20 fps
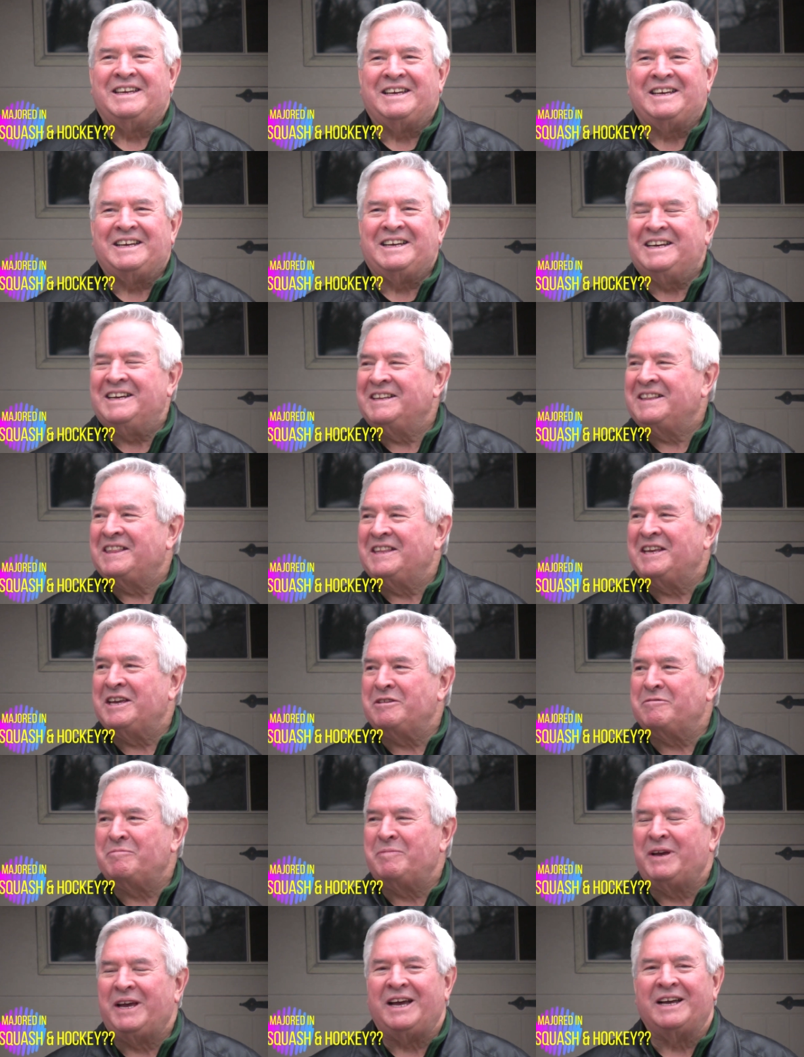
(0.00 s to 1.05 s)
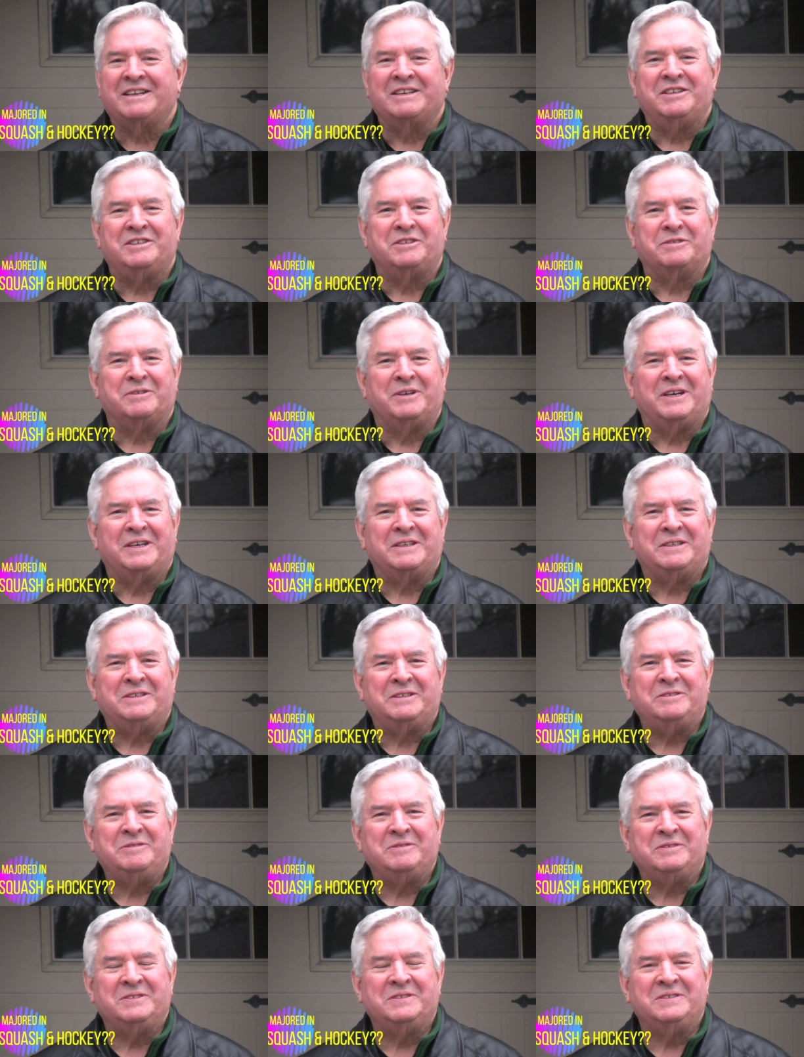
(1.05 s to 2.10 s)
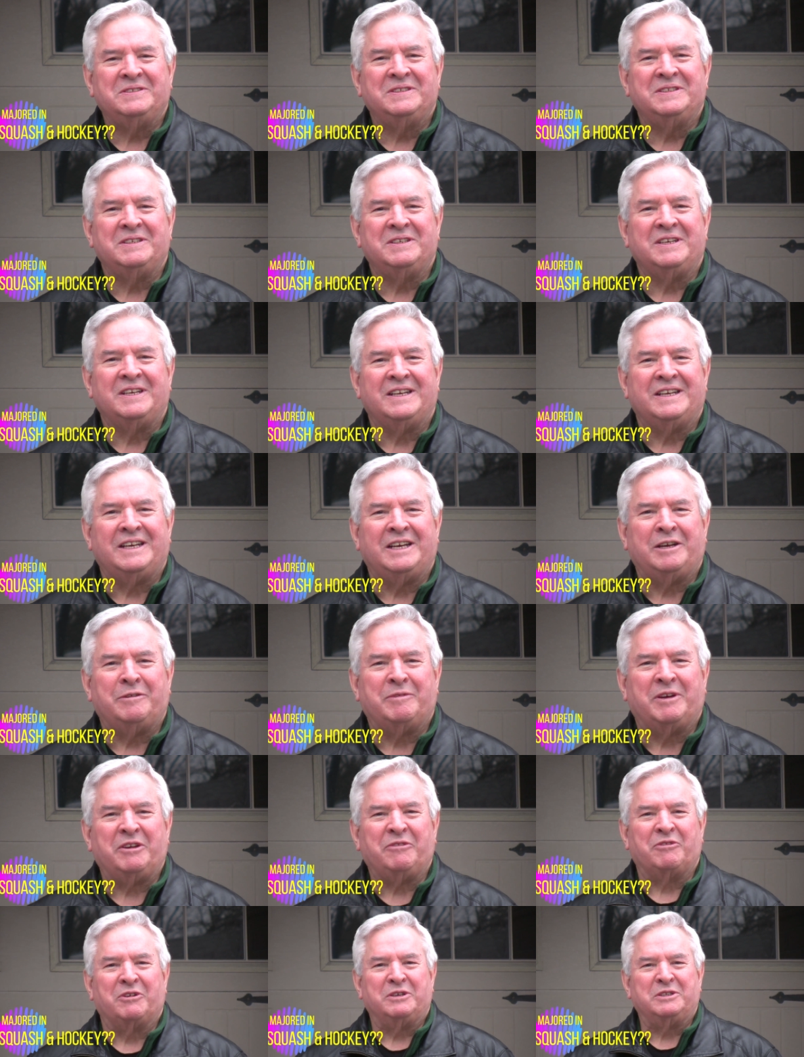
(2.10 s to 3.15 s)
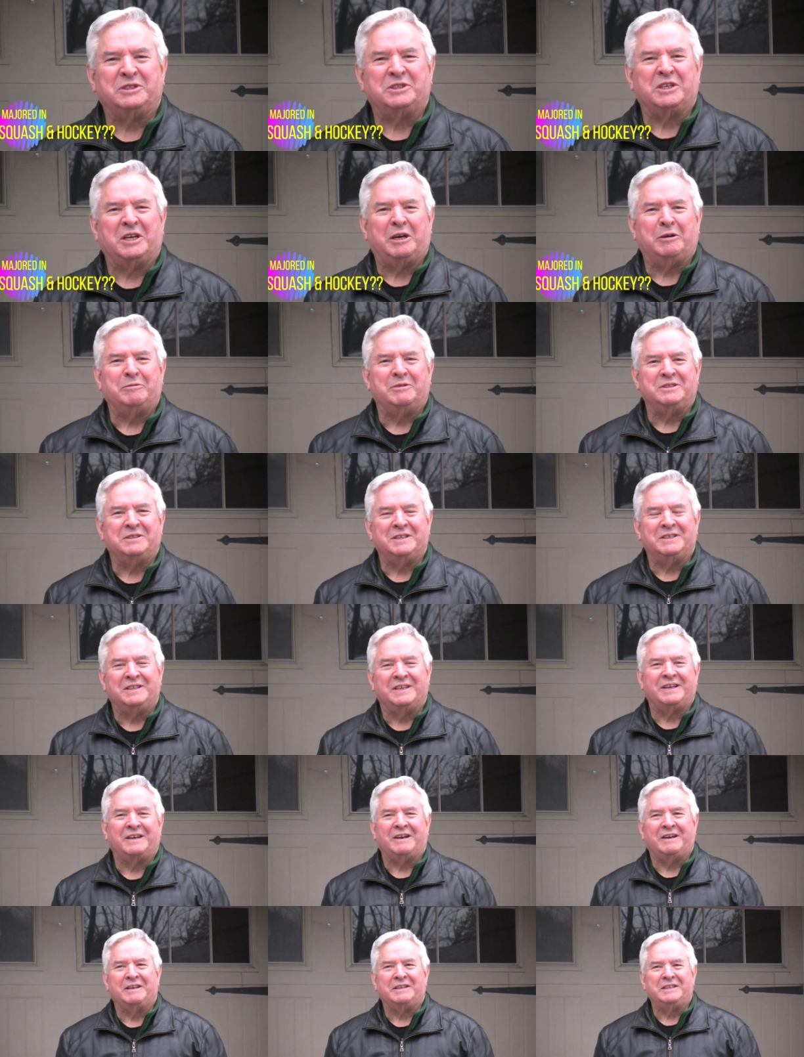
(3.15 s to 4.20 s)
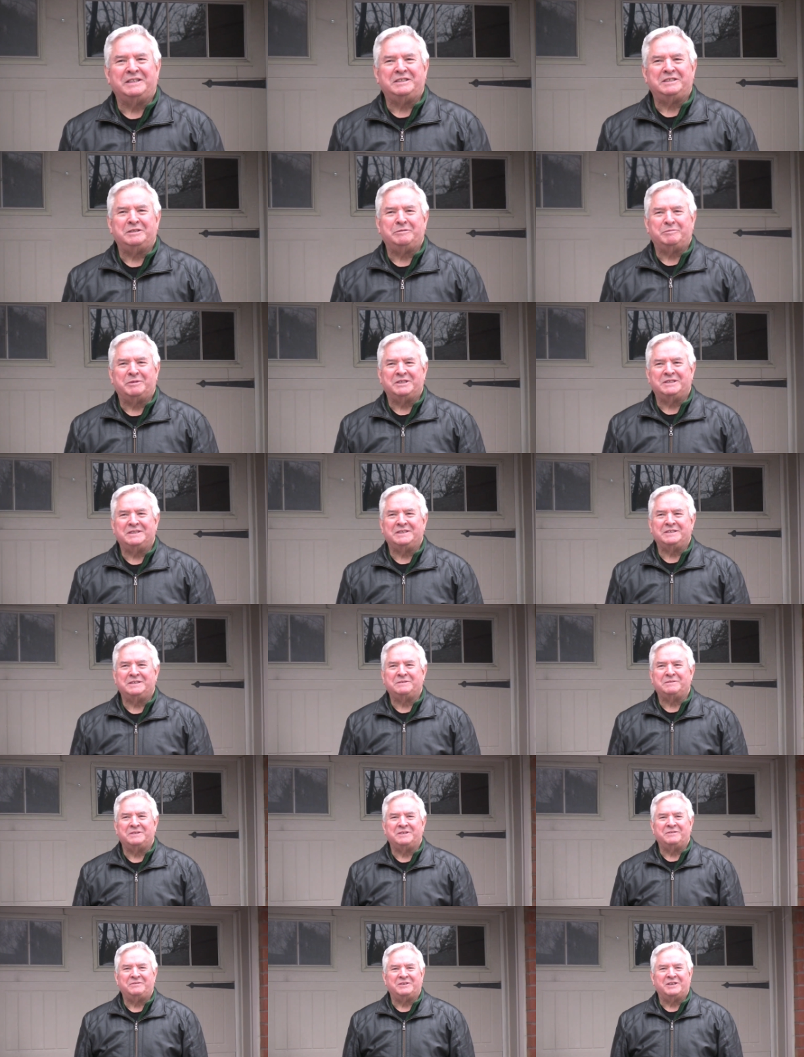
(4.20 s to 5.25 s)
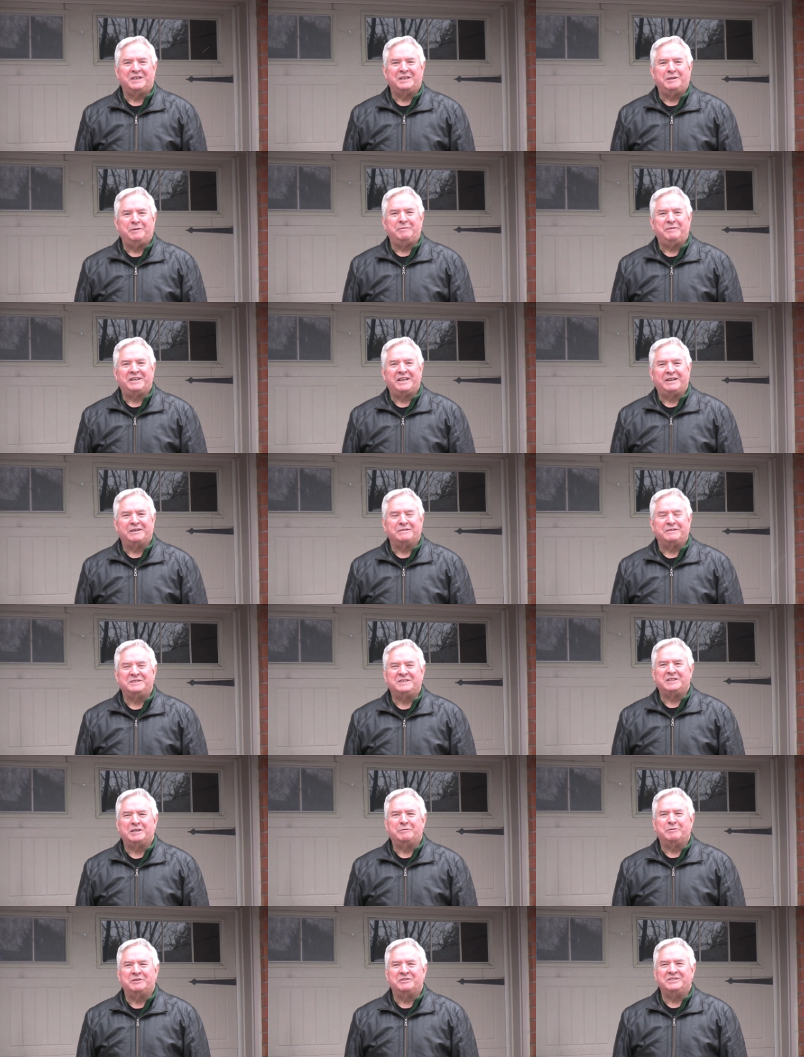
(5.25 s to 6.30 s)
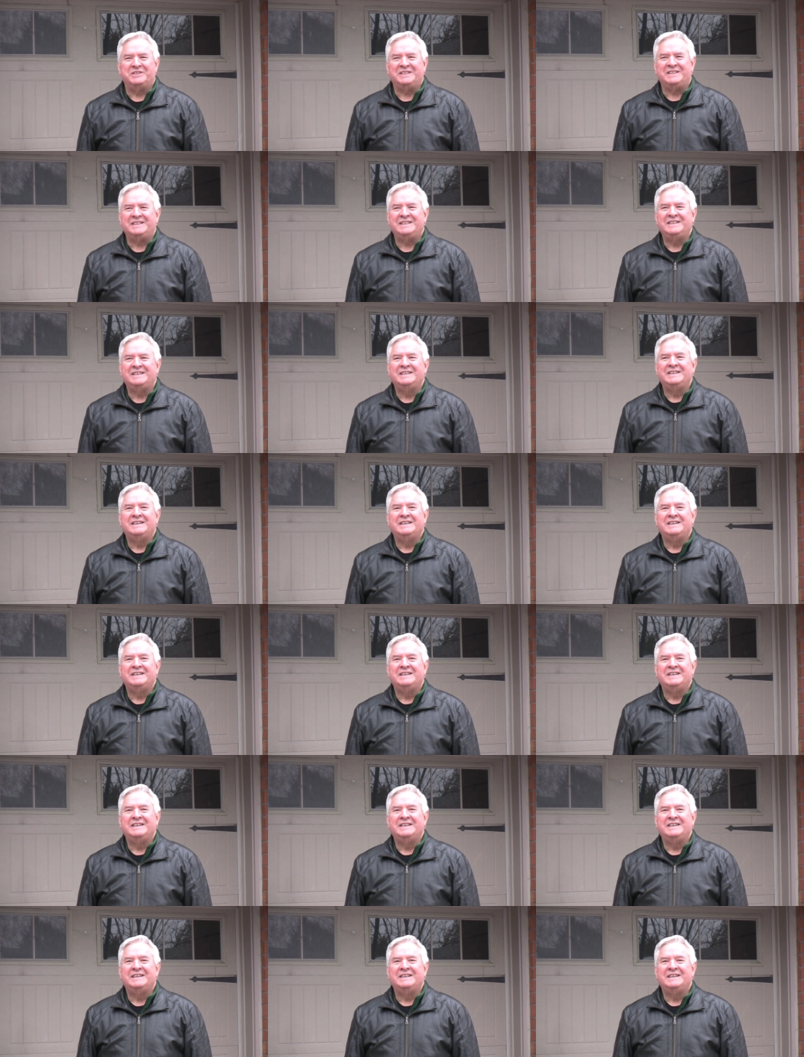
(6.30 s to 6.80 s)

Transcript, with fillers: uh, then back to Toronto. Uh, my first job was in the car leasing business with a fellow named Harold Somerville.